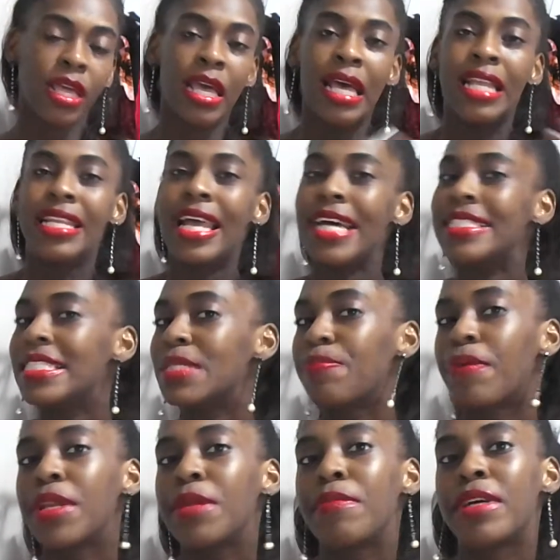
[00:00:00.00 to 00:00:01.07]
Less is
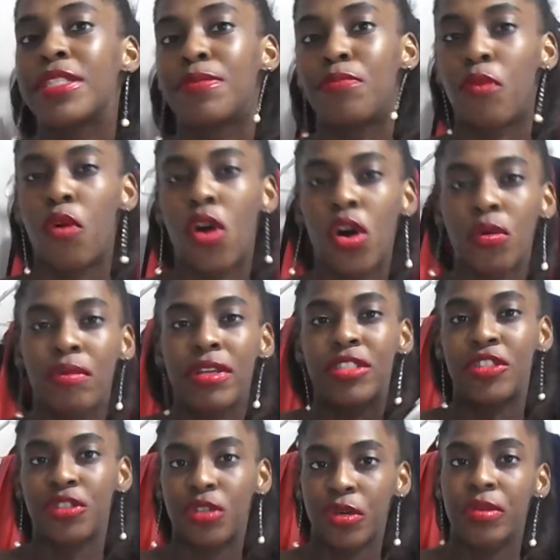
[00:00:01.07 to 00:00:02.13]
pretty much more with
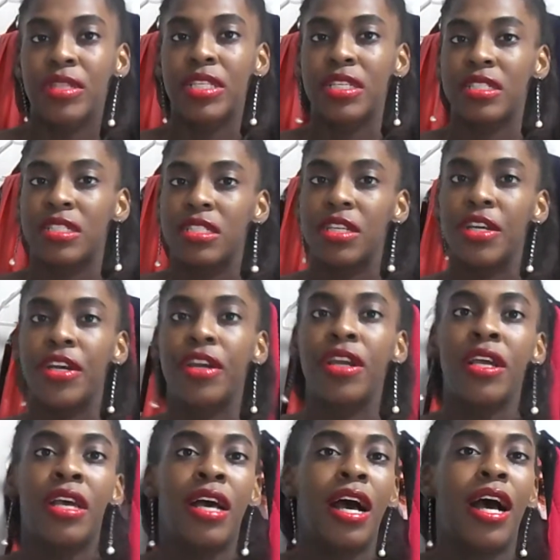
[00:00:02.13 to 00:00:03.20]
jewelry this year.
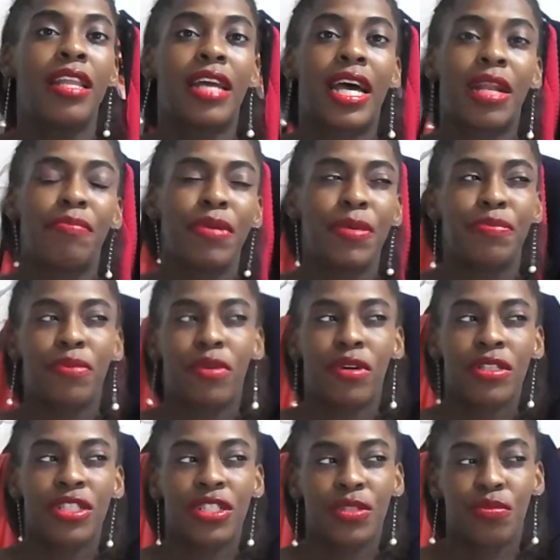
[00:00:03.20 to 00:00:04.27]
A lot of people are
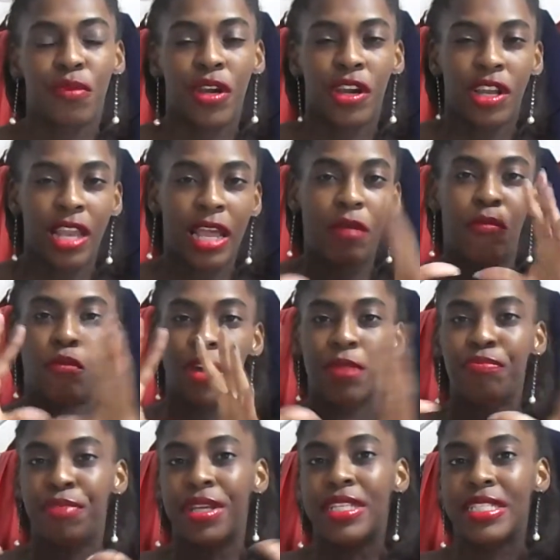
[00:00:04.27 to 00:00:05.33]
just wearing like one
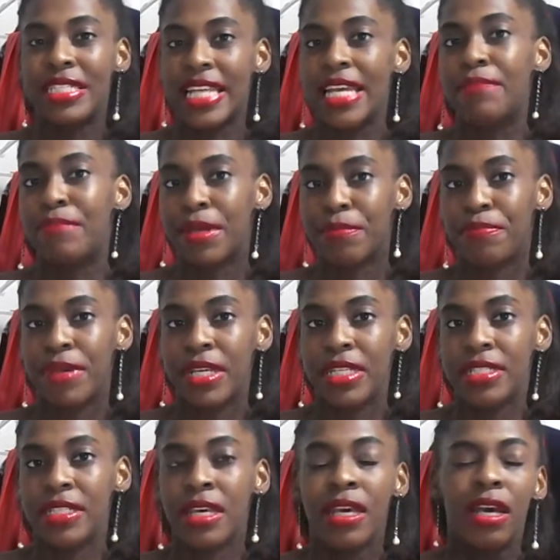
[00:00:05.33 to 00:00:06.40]
big statement piece.
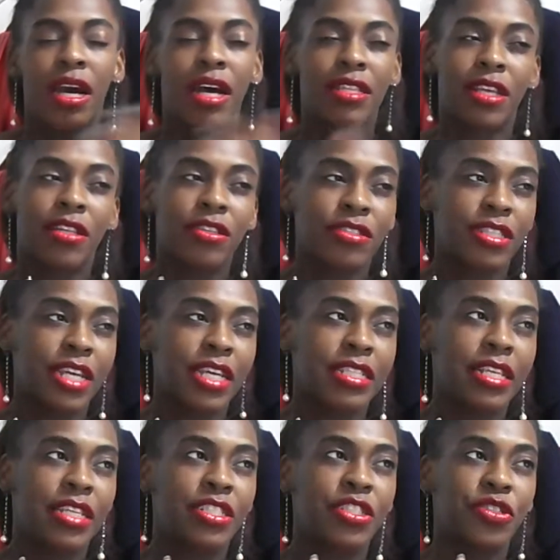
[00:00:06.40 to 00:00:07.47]
Another thing
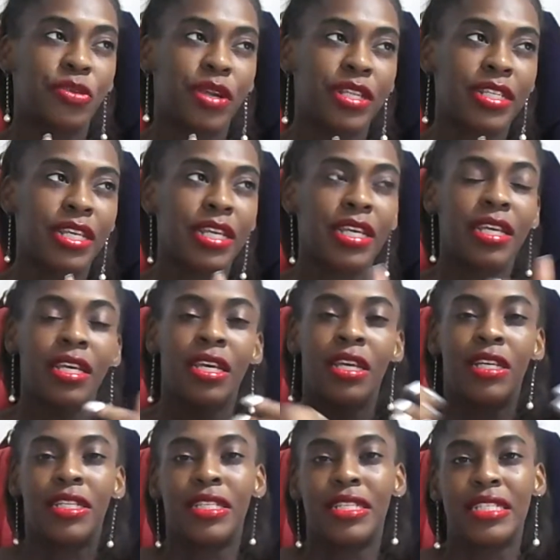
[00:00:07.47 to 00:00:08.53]
that's trendy
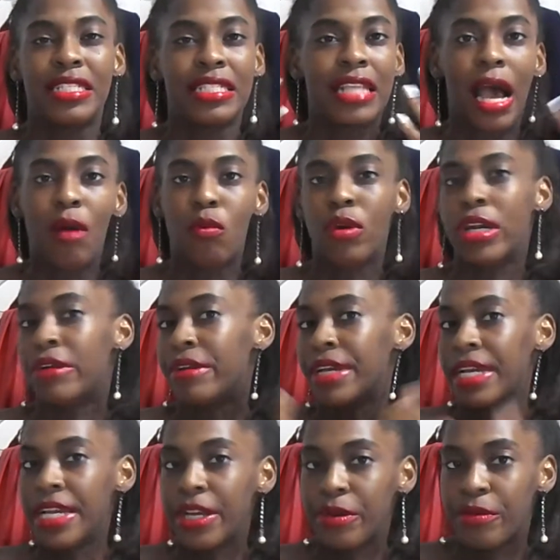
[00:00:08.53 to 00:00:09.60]
is not wearing
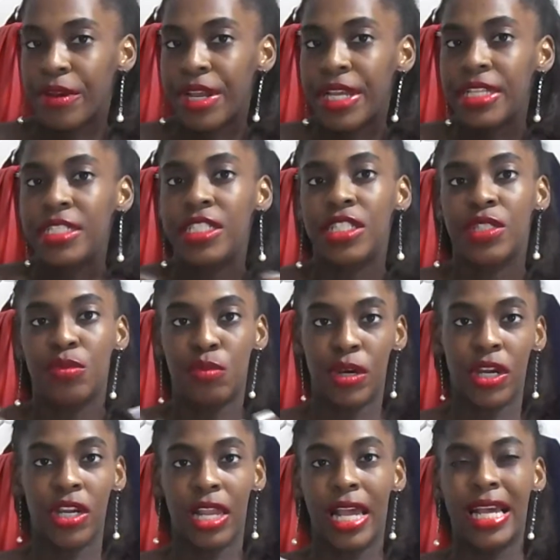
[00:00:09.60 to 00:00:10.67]
earrings, just
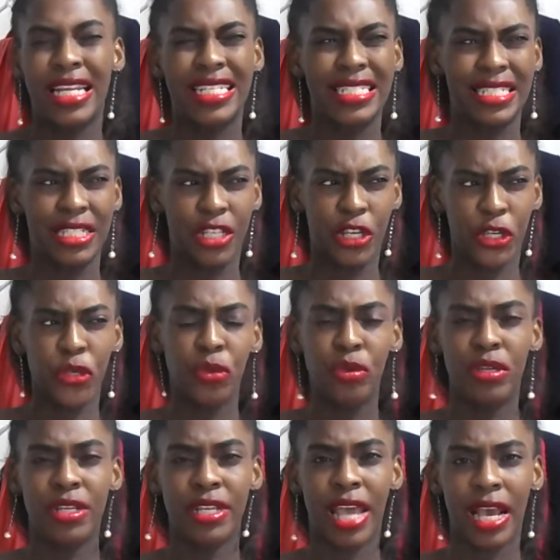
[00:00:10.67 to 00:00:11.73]
wearing like a
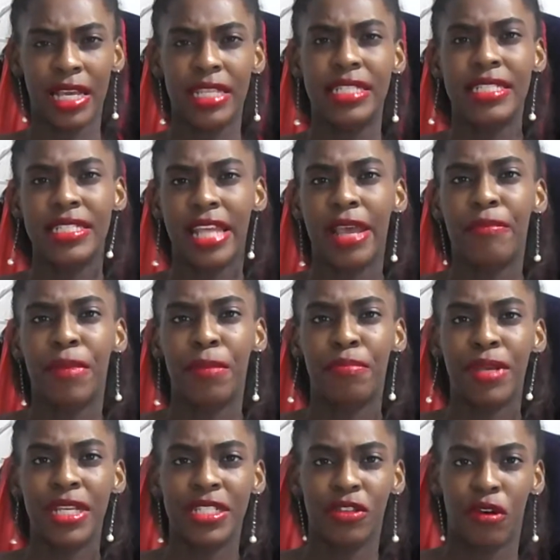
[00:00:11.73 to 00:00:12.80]
huge necklace statement
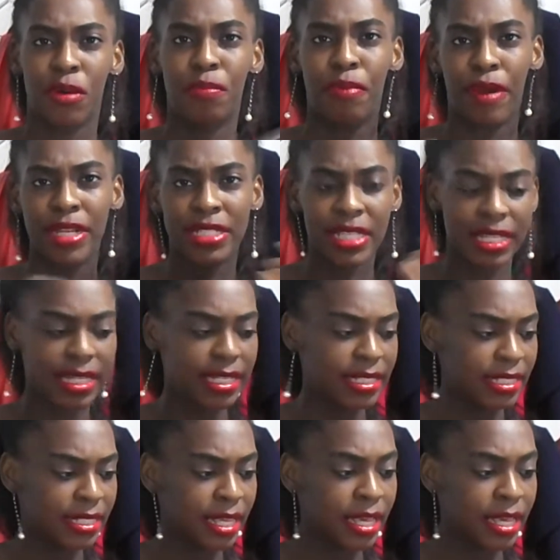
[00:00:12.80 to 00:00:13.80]
piece or bracelets